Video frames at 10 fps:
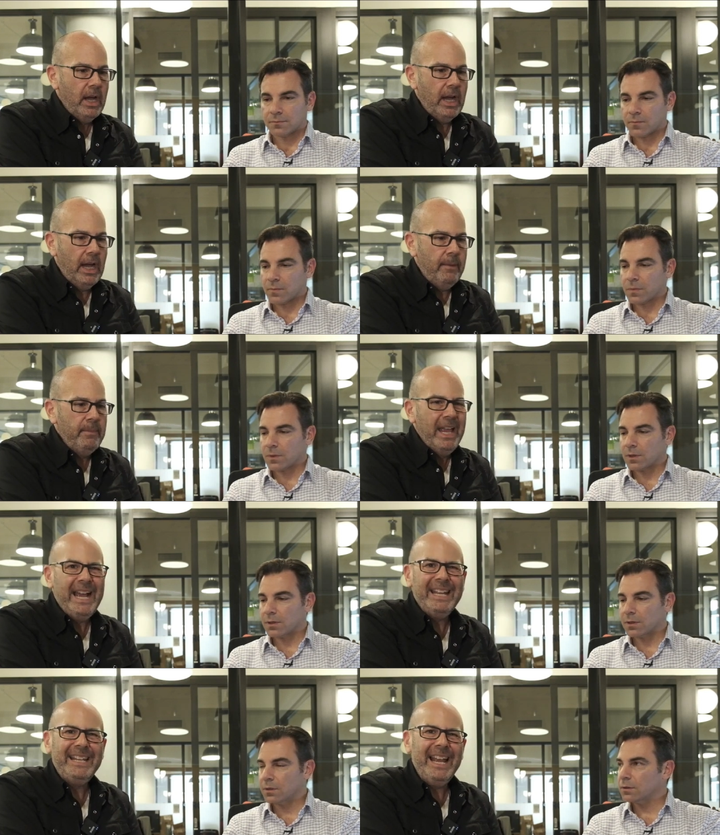Speaker 1: Um,
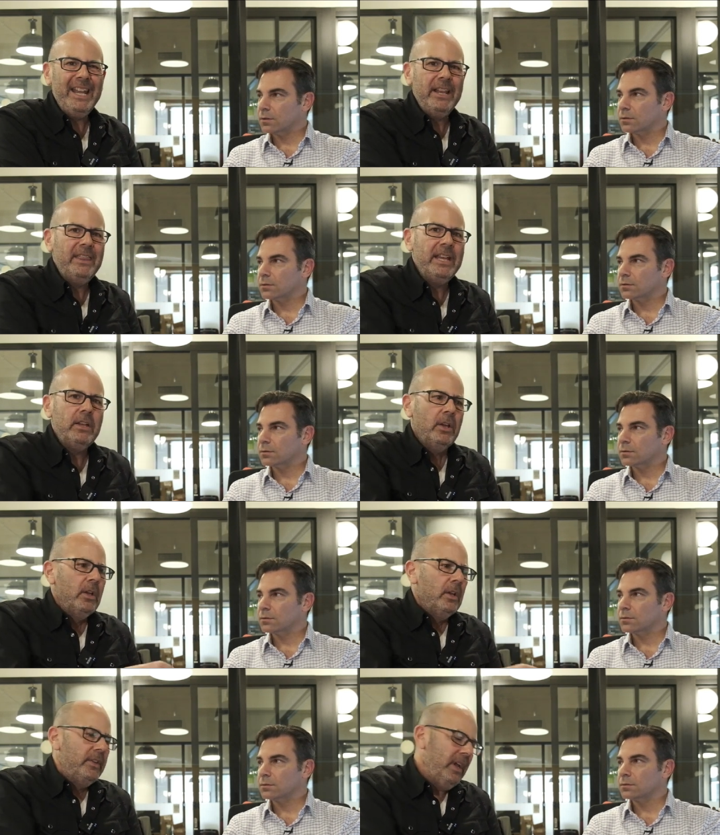and again, I think
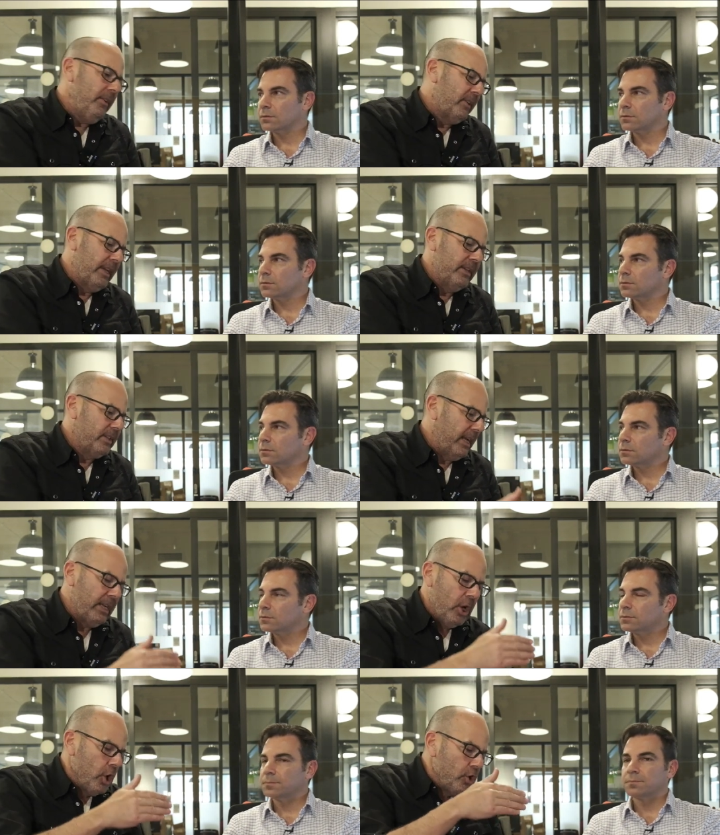the other thing is
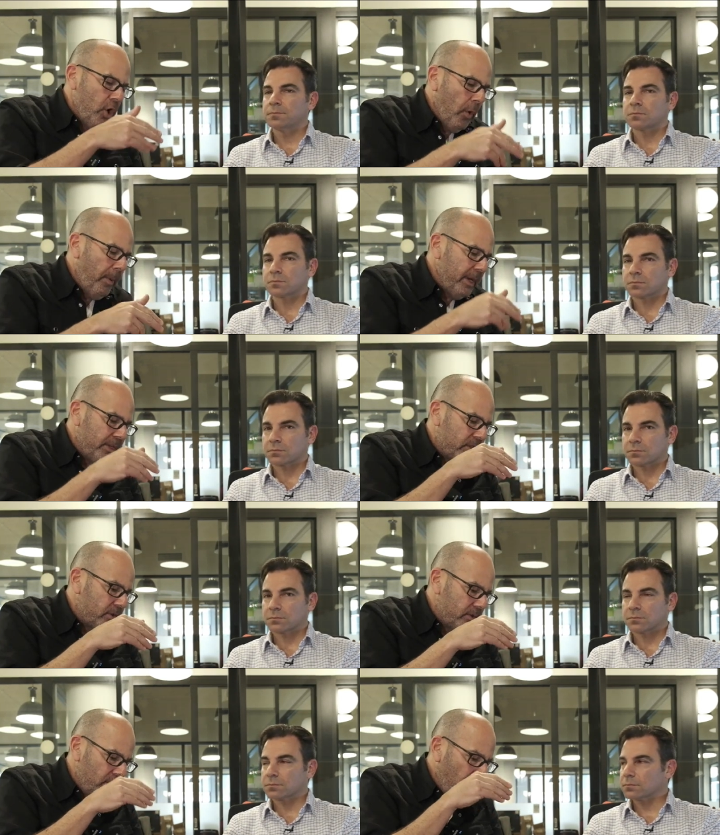like
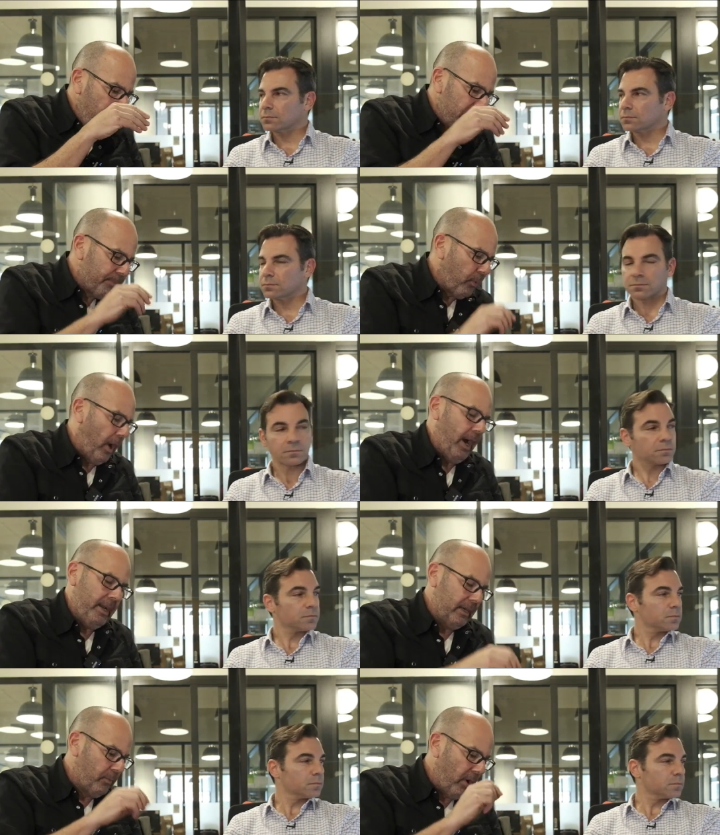nobody's nobody's
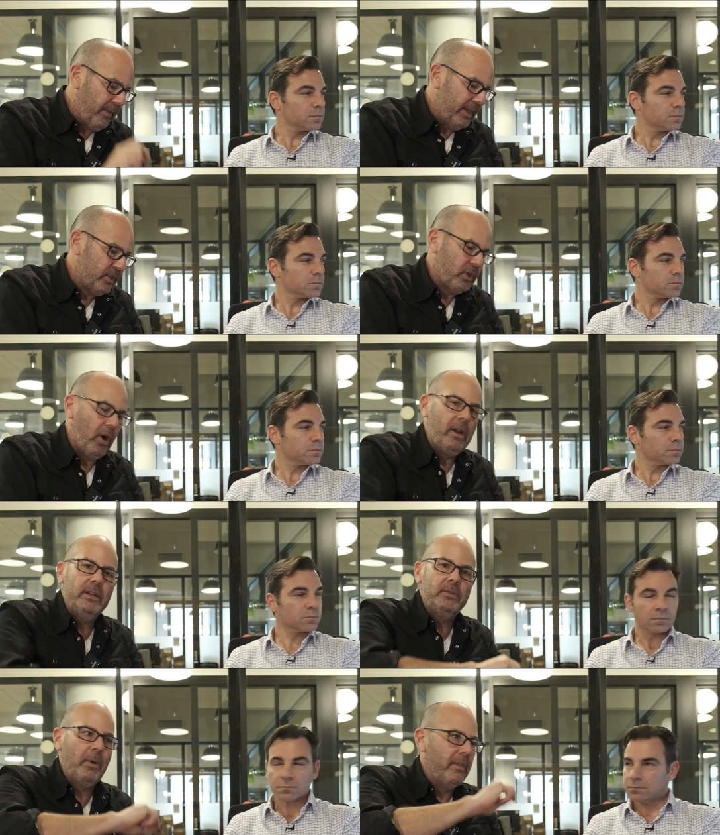product where they start
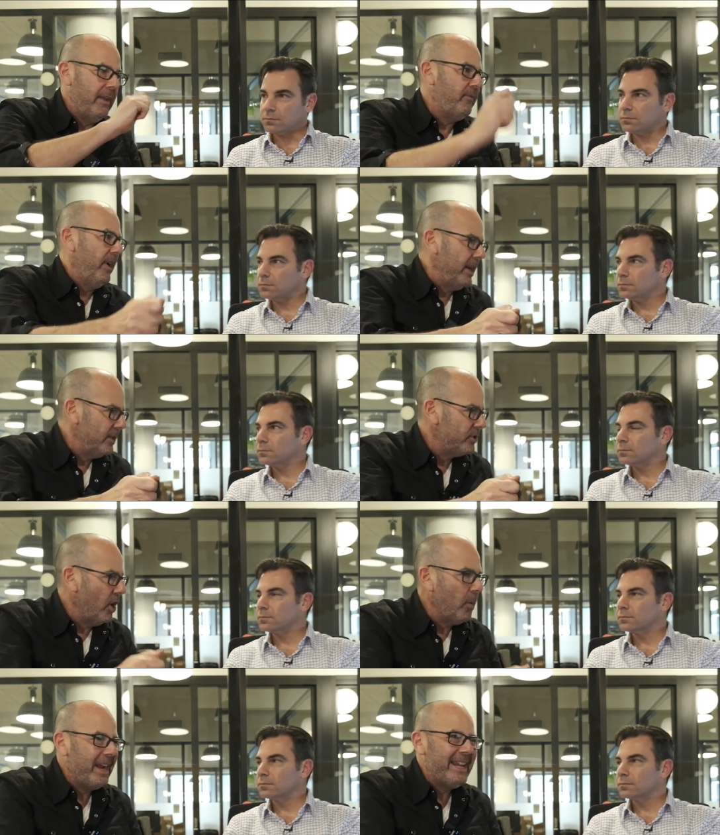is where they finish.
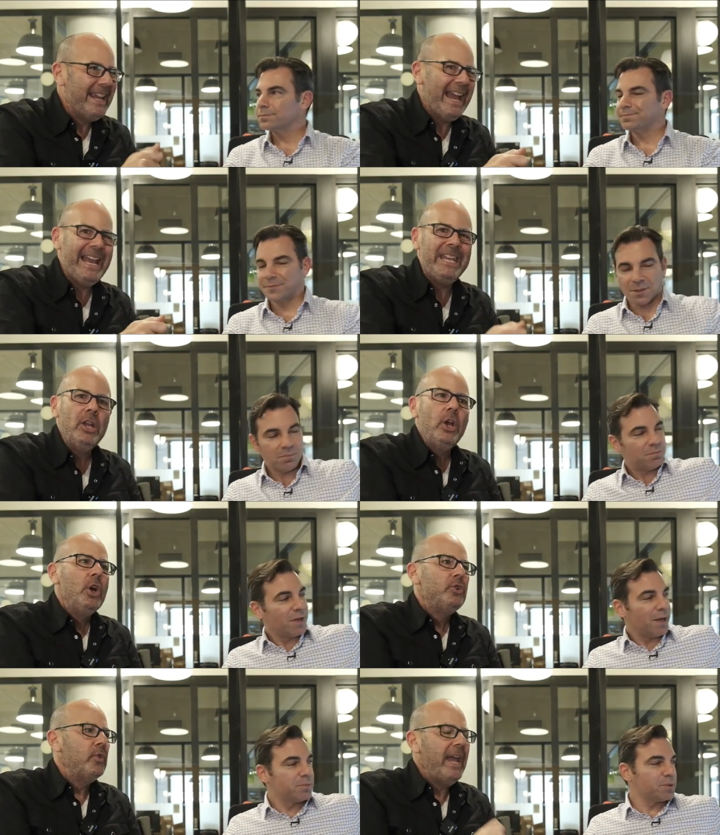So again, yep,
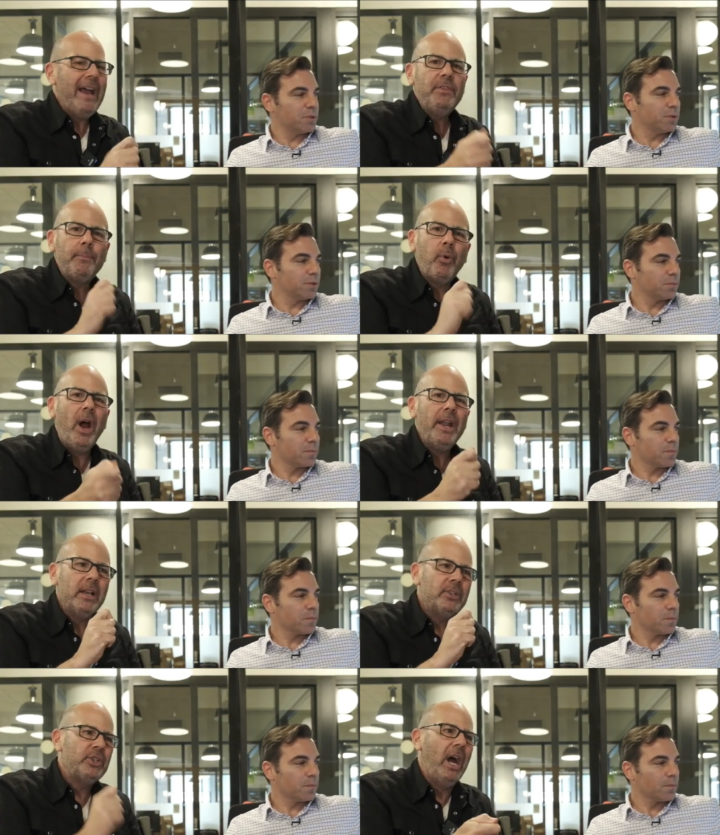do they have the
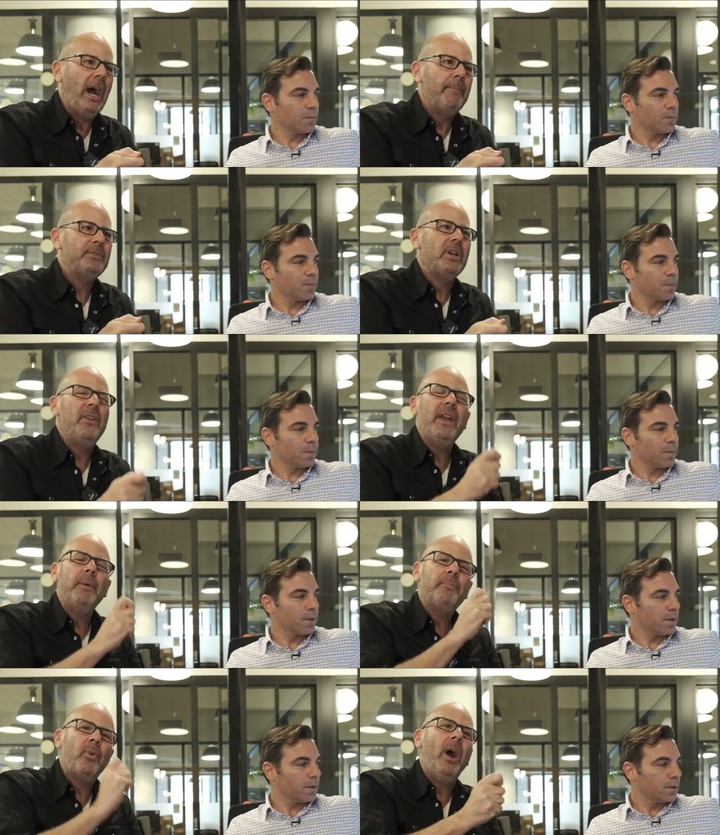product chops? Are they a
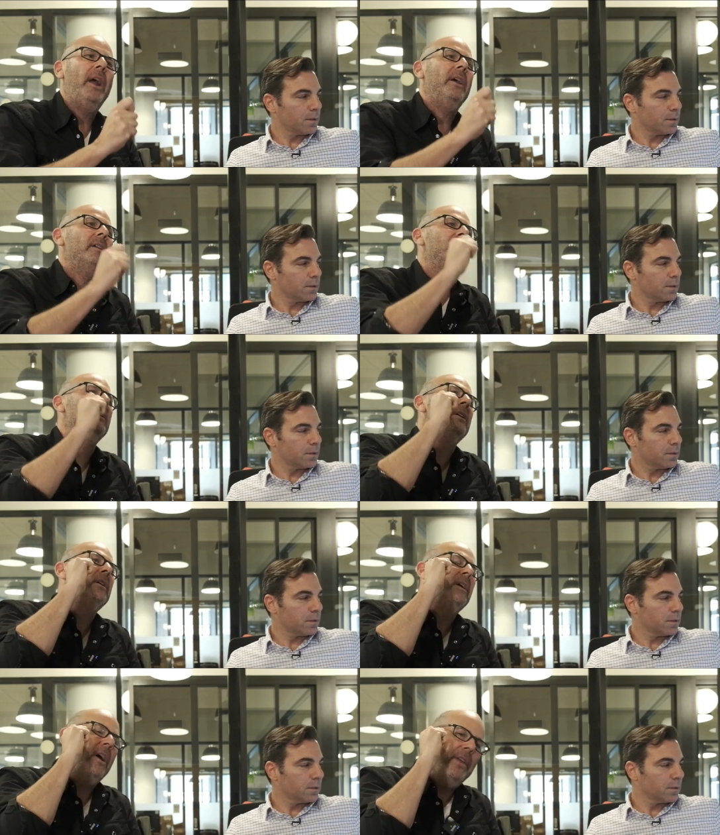product?
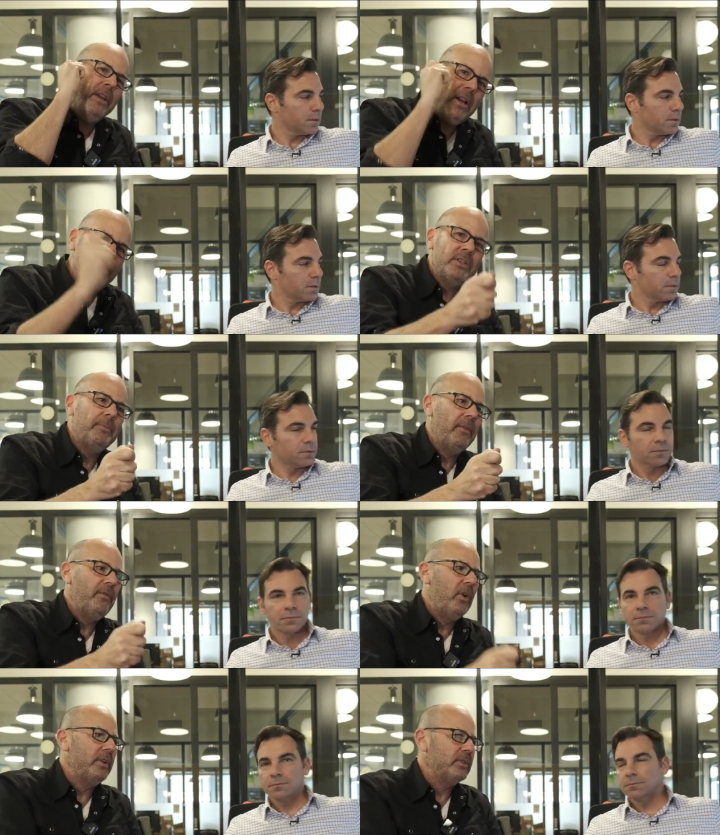Are they a customer
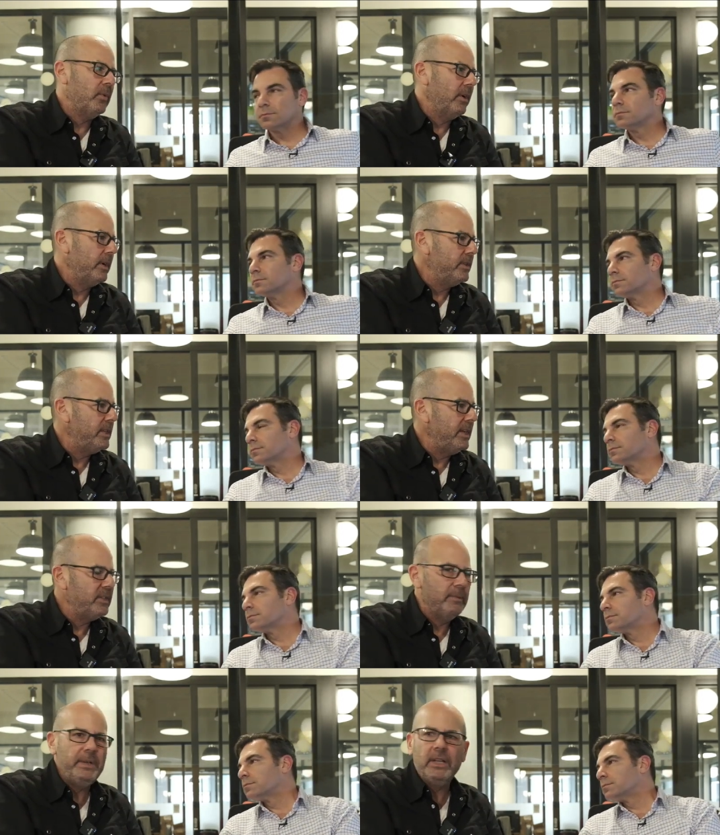focused
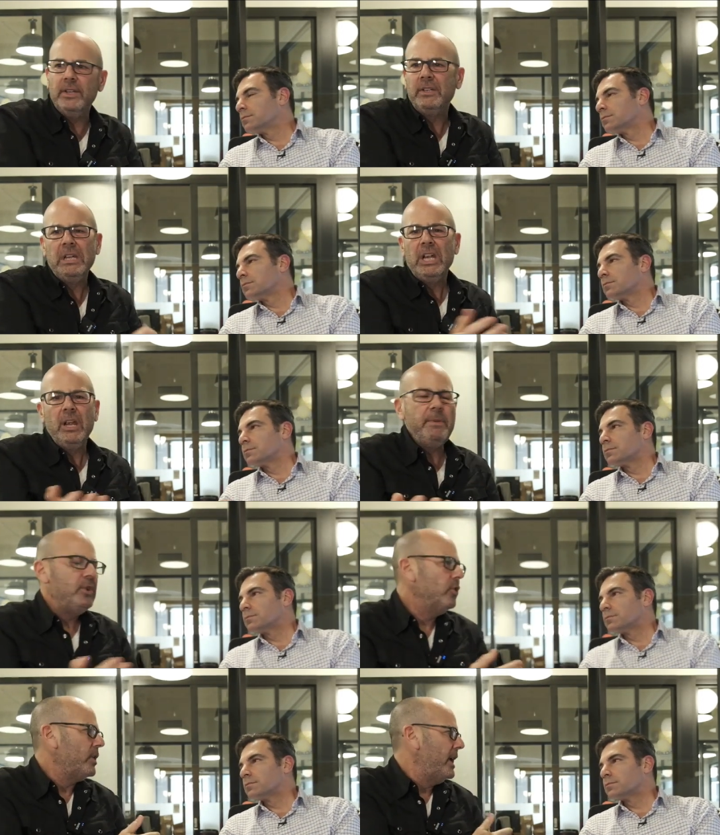organization? Because I mean, you
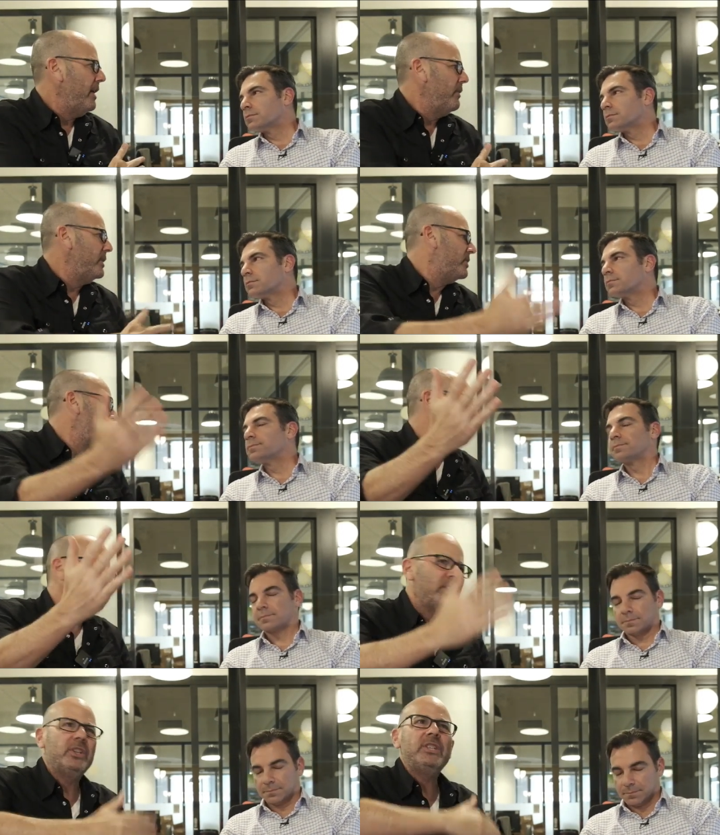look at every
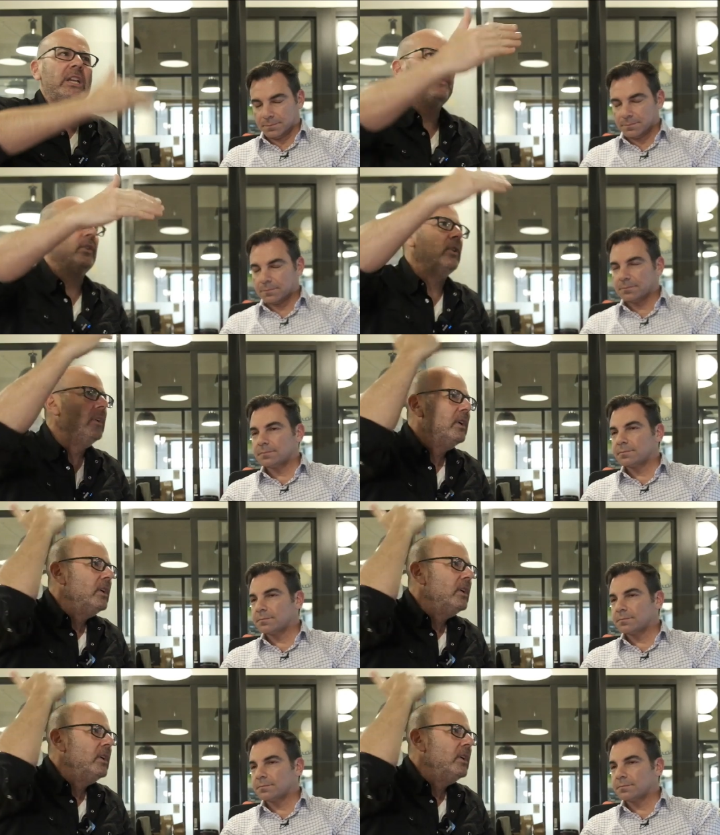successful